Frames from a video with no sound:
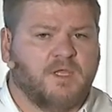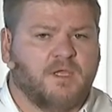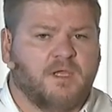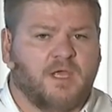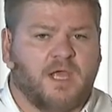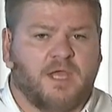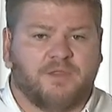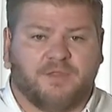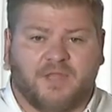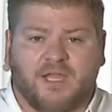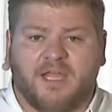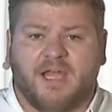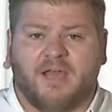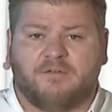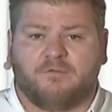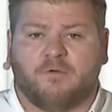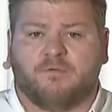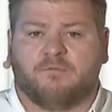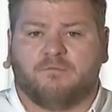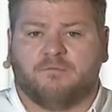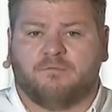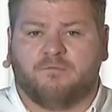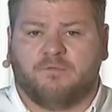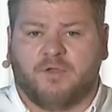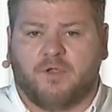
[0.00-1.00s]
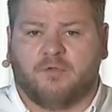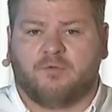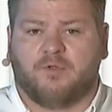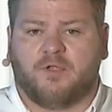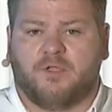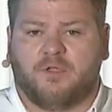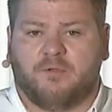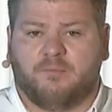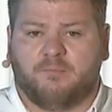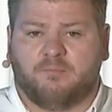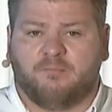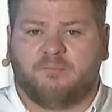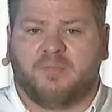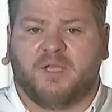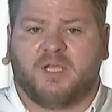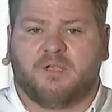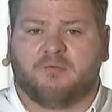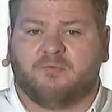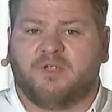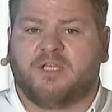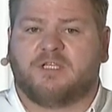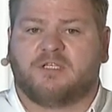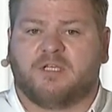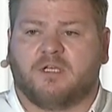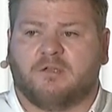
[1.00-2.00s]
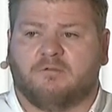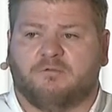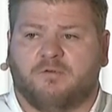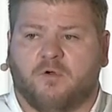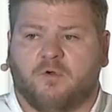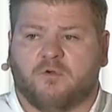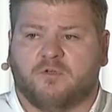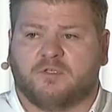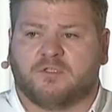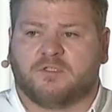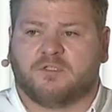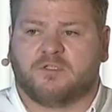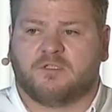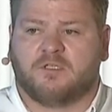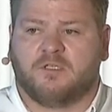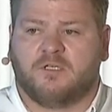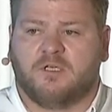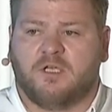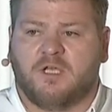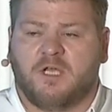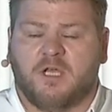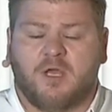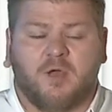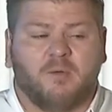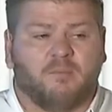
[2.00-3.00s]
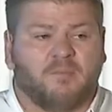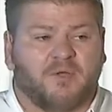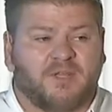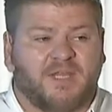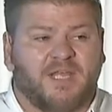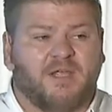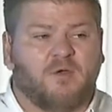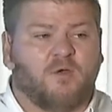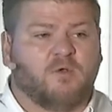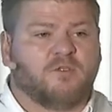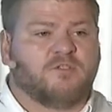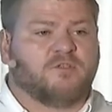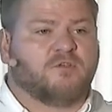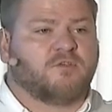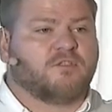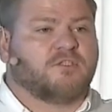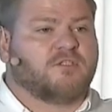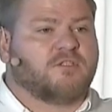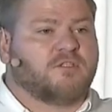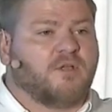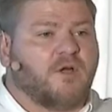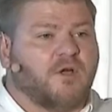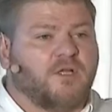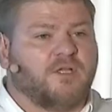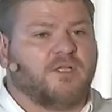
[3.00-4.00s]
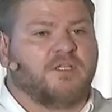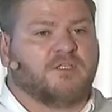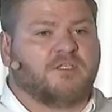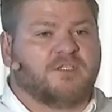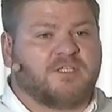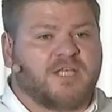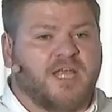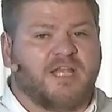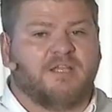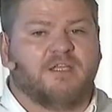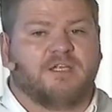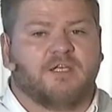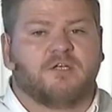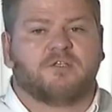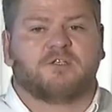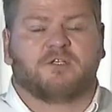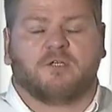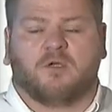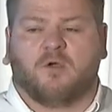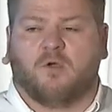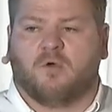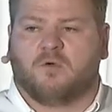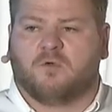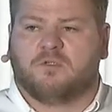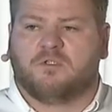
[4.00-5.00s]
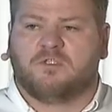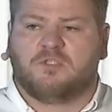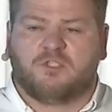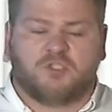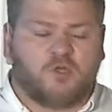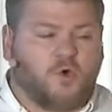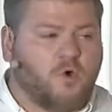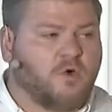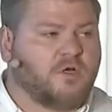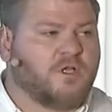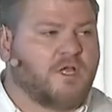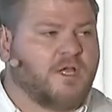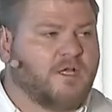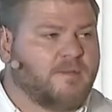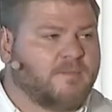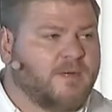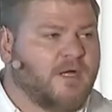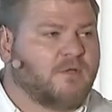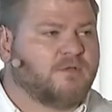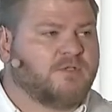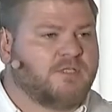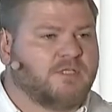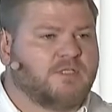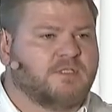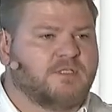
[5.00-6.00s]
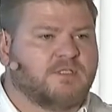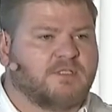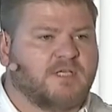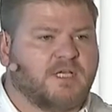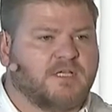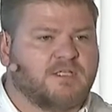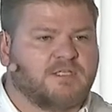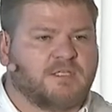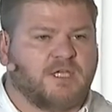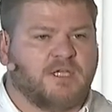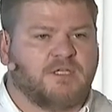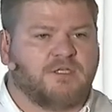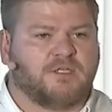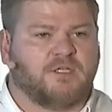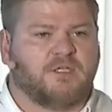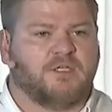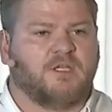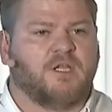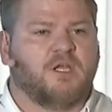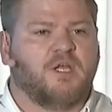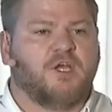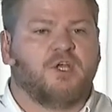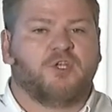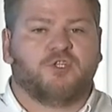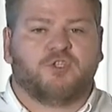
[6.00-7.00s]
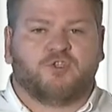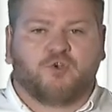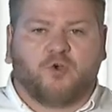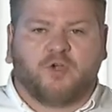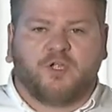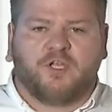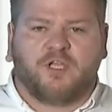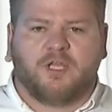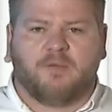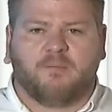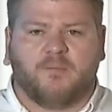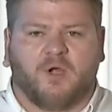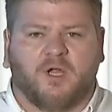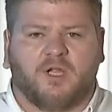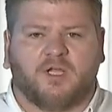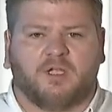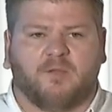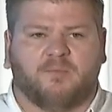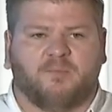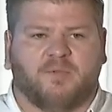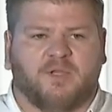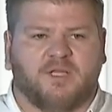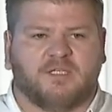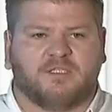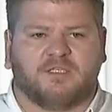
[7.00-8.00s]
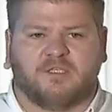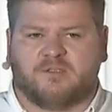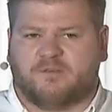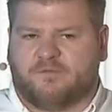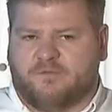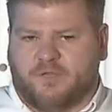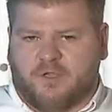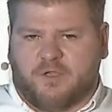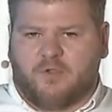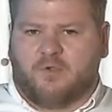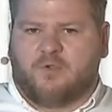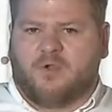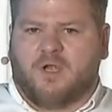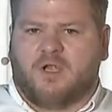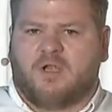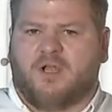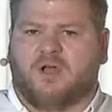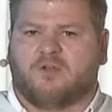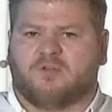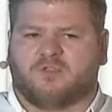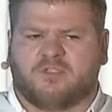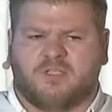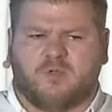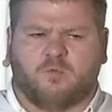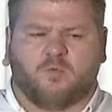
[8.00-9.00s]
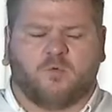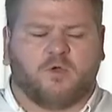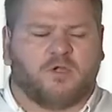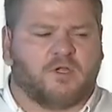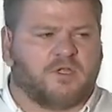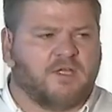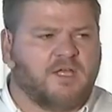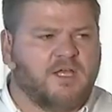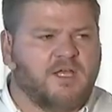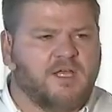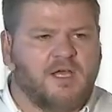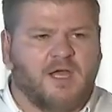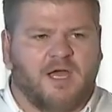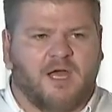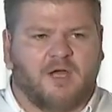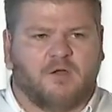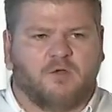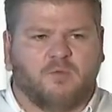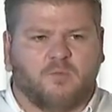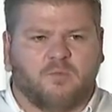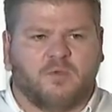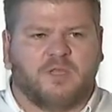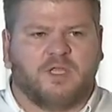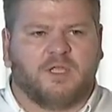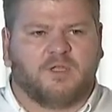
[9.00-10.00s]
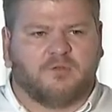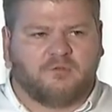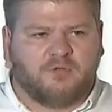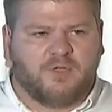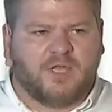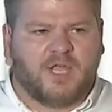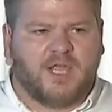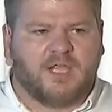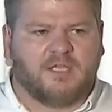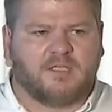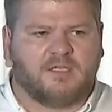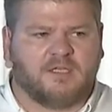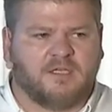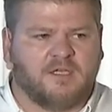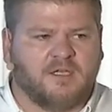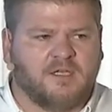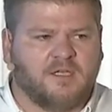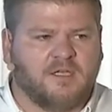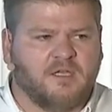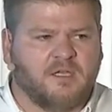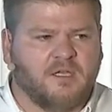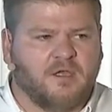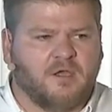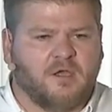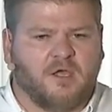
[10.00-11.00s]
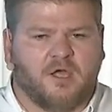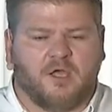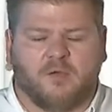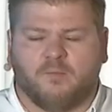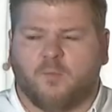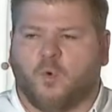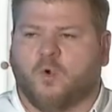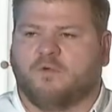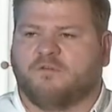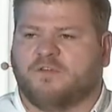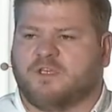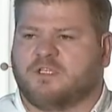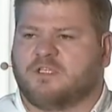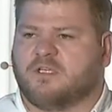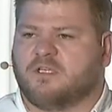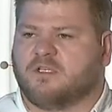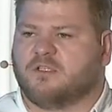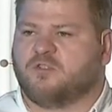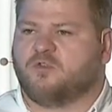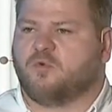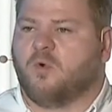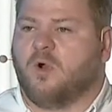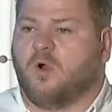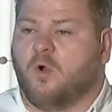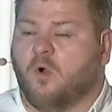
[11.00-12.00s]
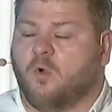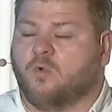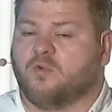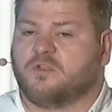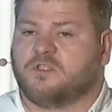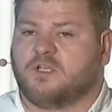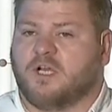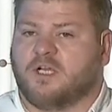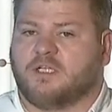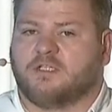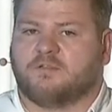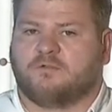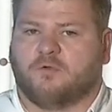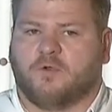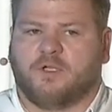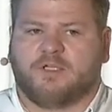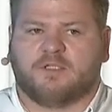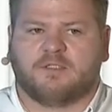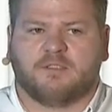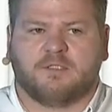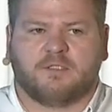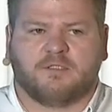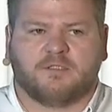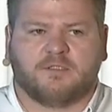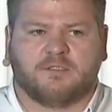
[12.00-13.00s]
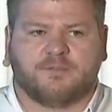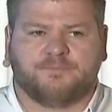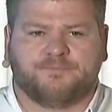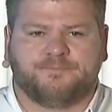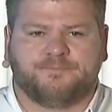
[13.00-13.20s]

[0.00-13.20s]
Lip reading: And they have a very big retail focus. But they also started 10 years ago talking about digitization, joining marketplaces, figuring out how does that work? How can we create more visitors to our own sites, for instance?